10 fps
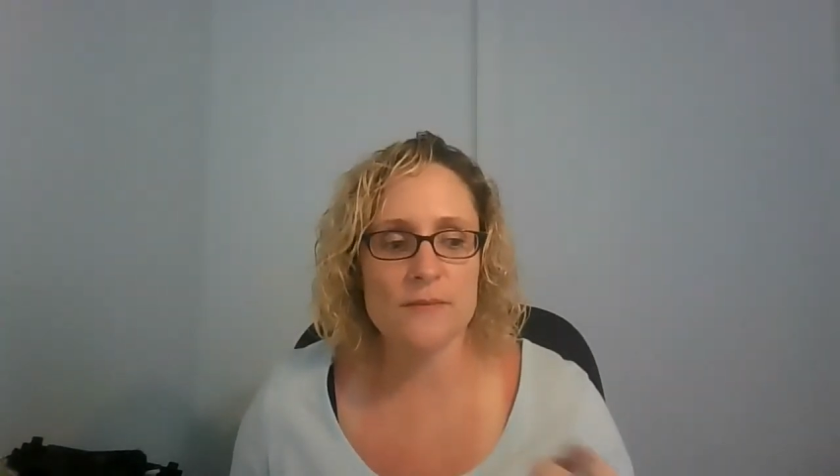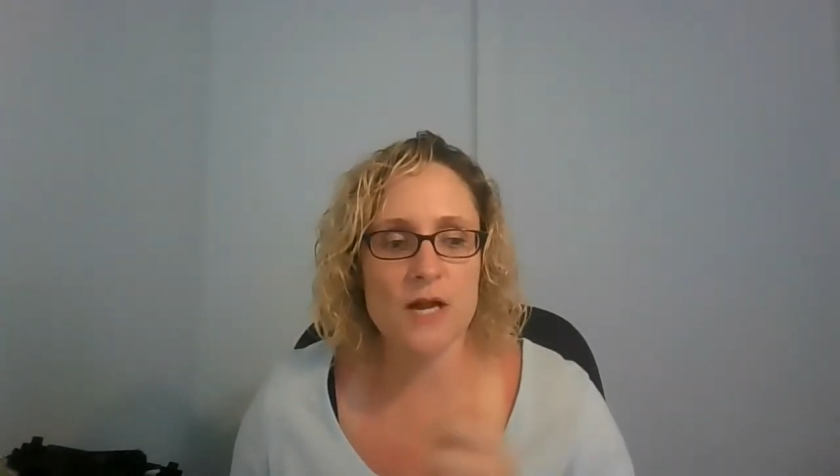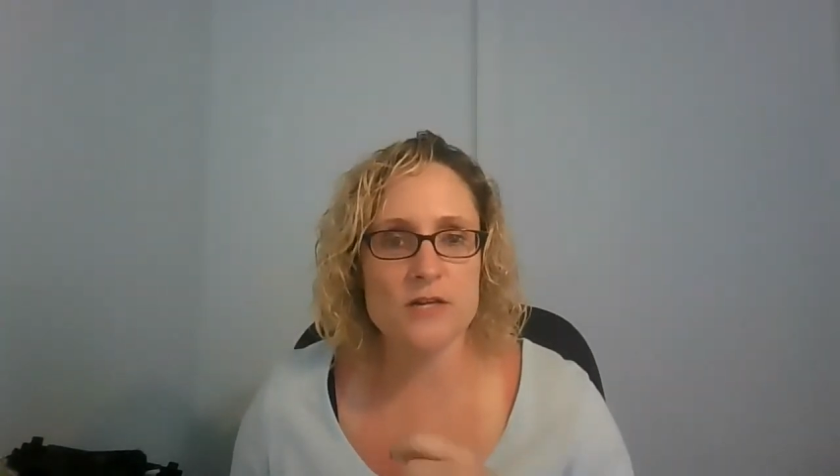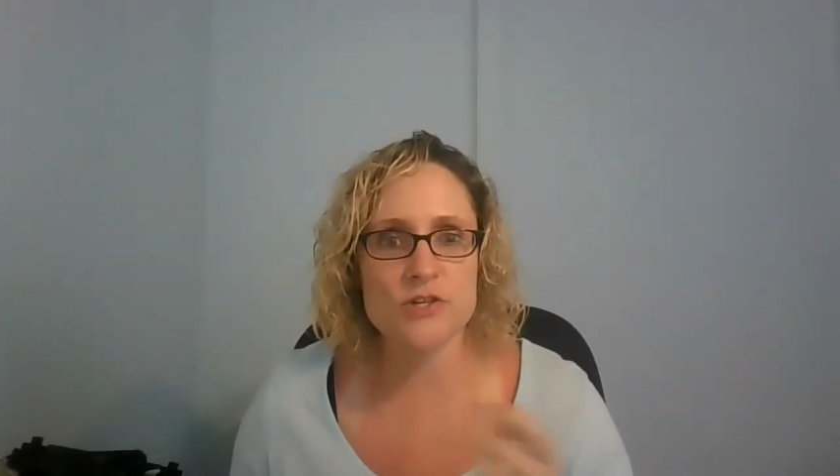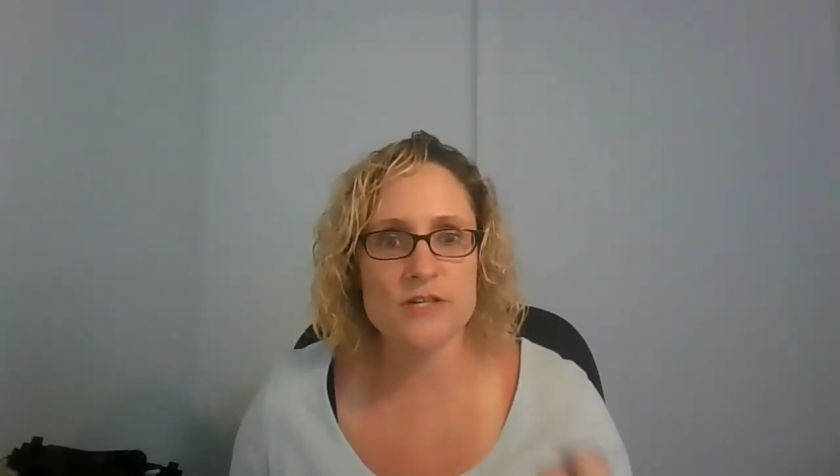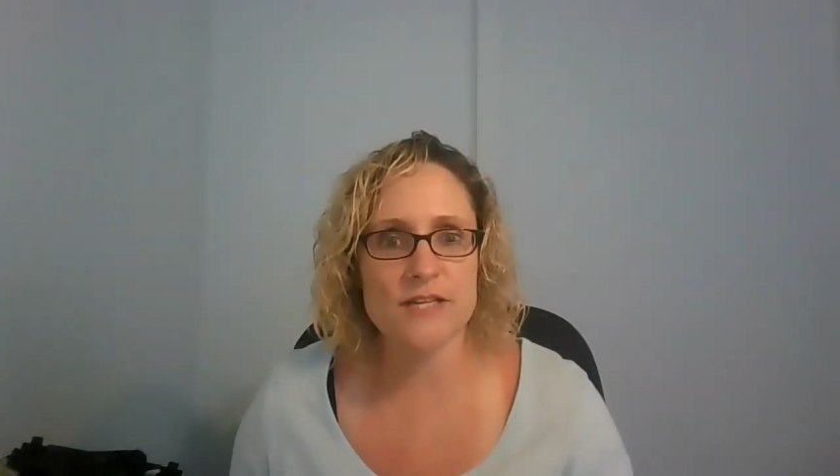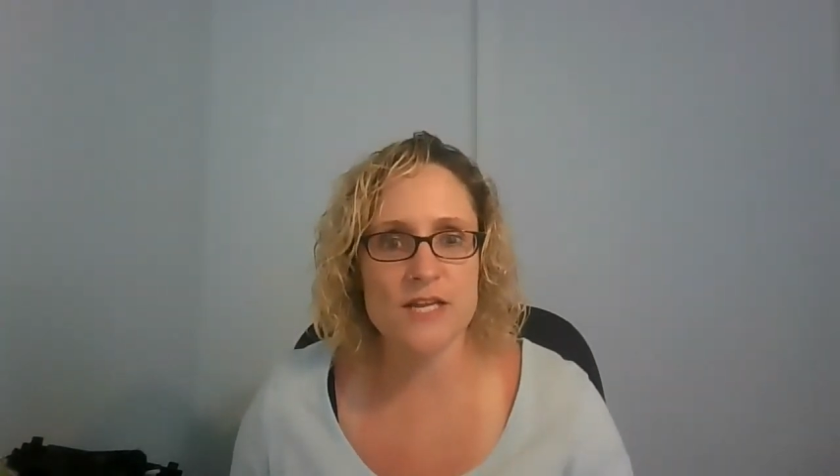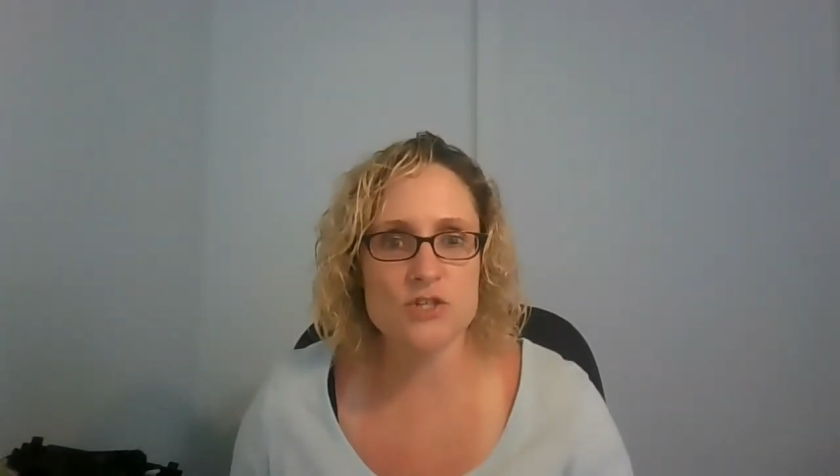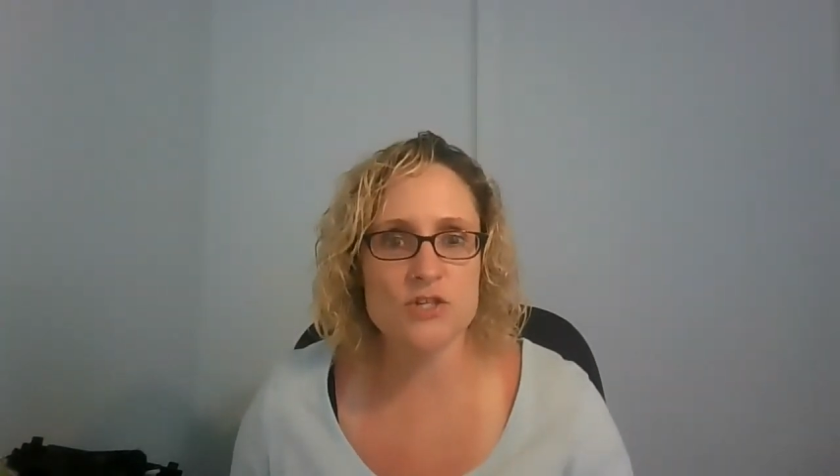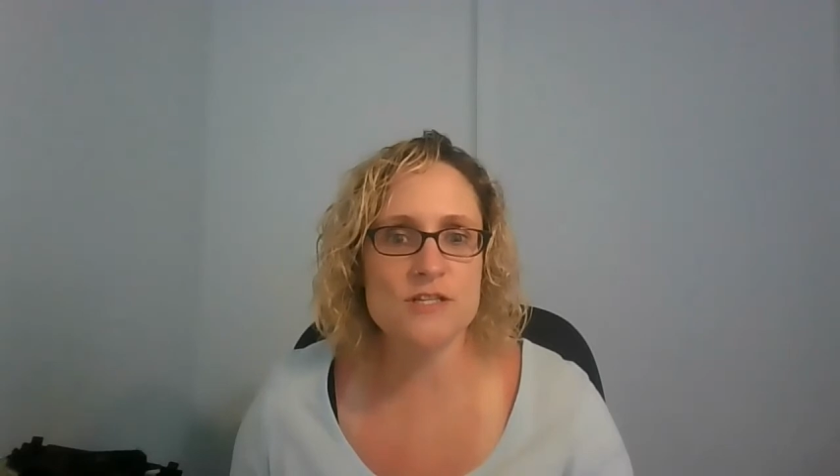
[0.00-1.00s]

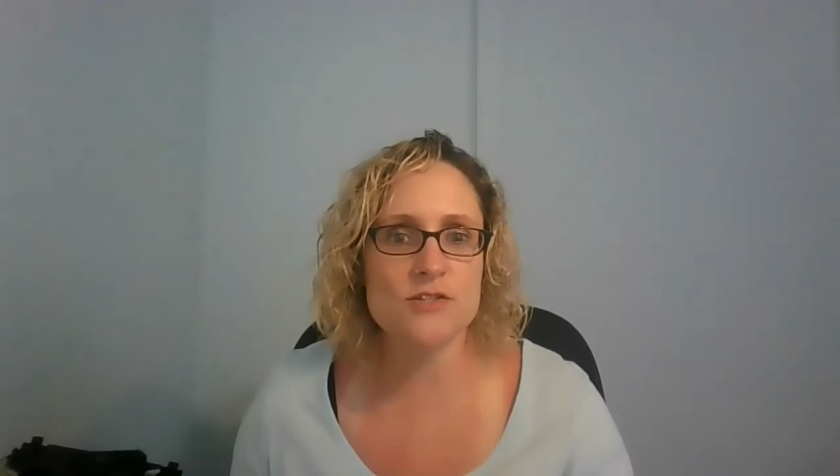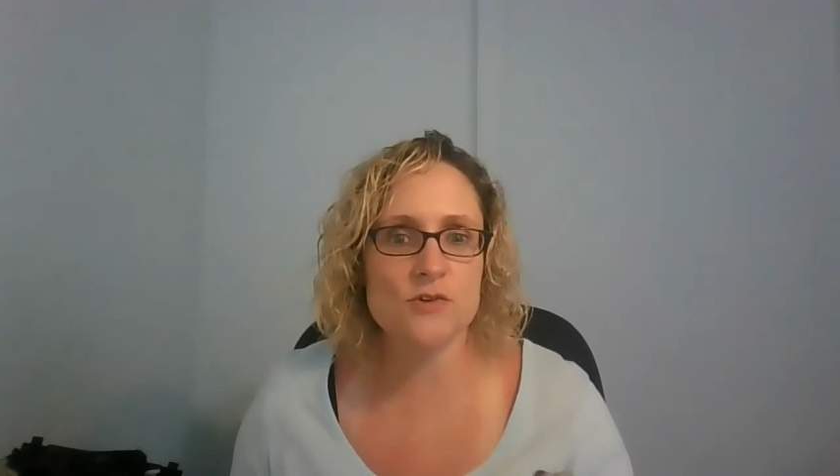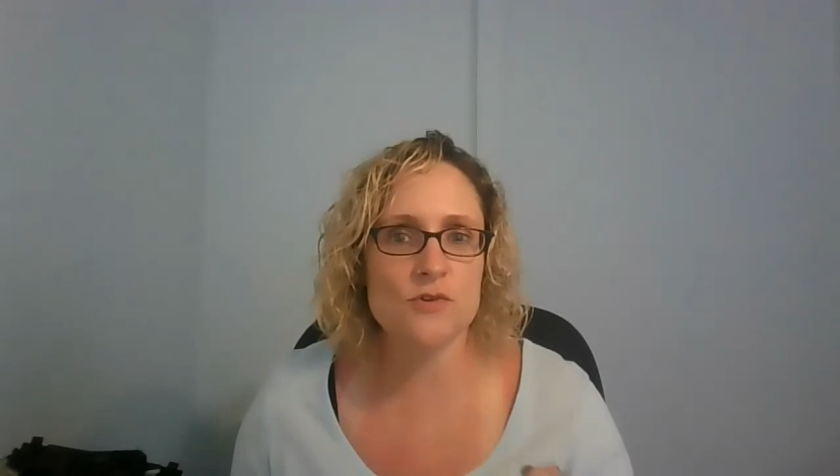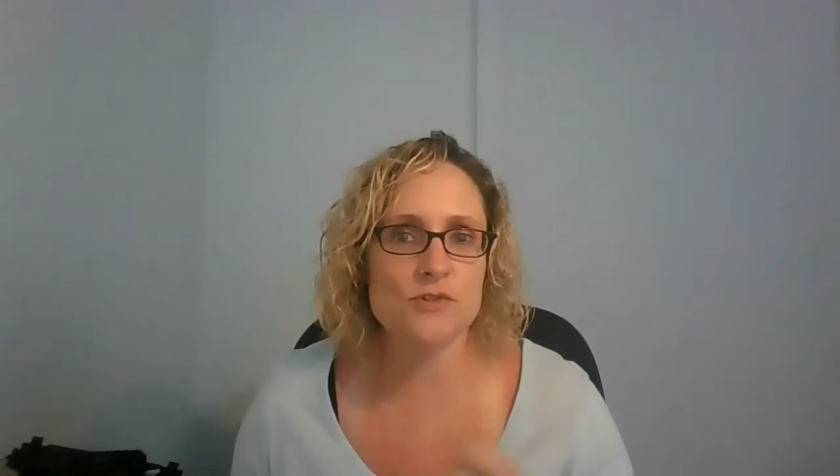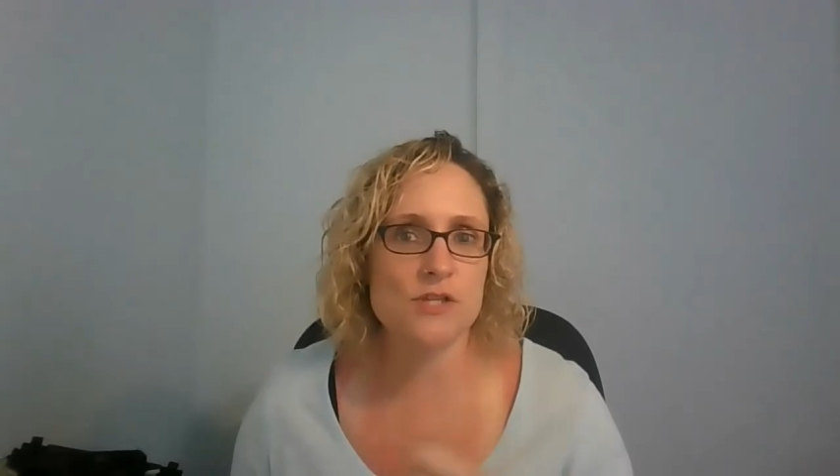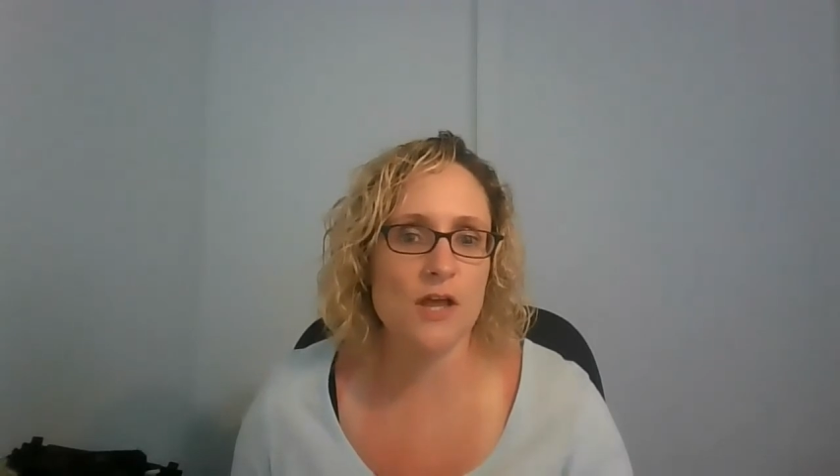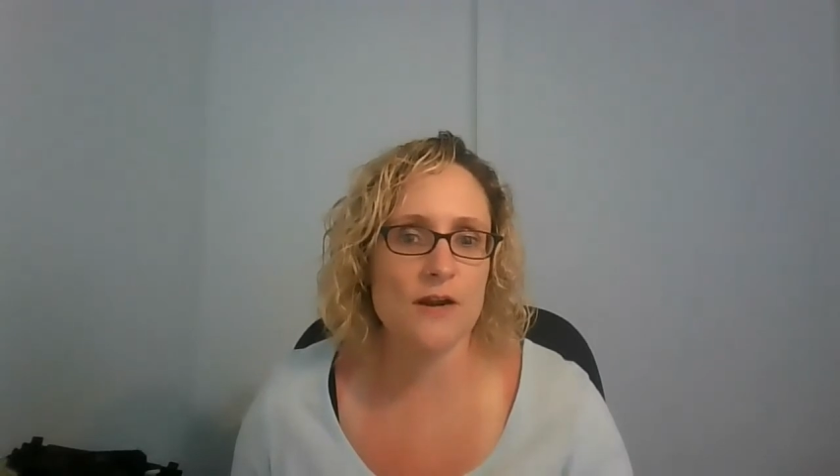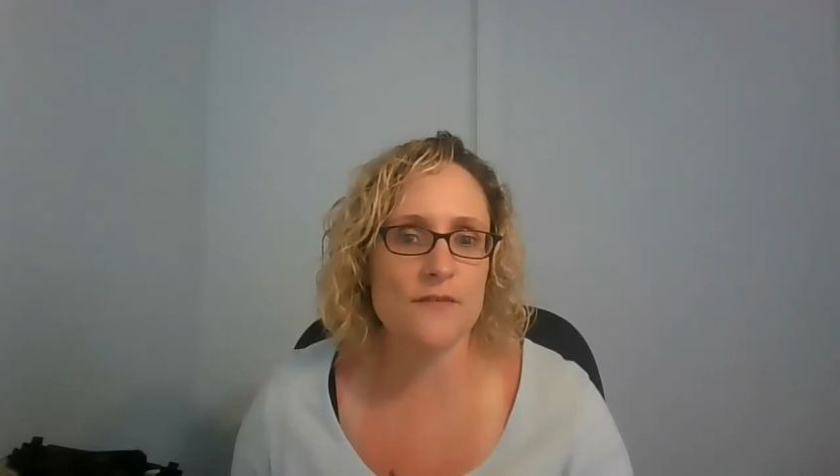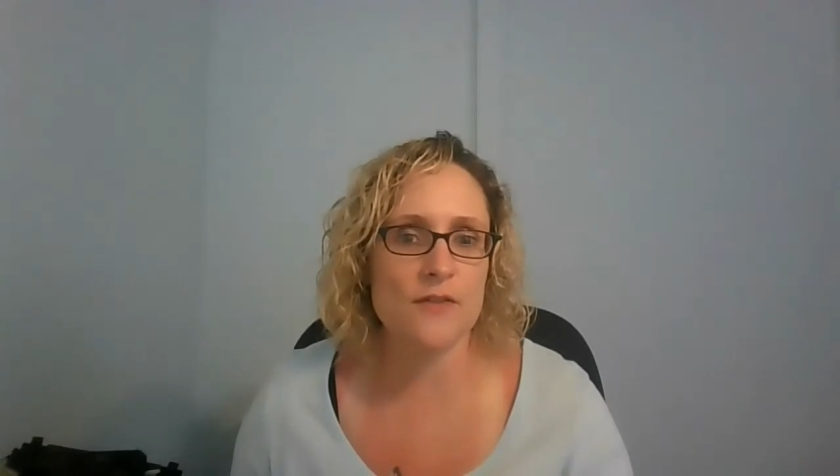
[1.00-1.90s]
contraindications. So there's a lot of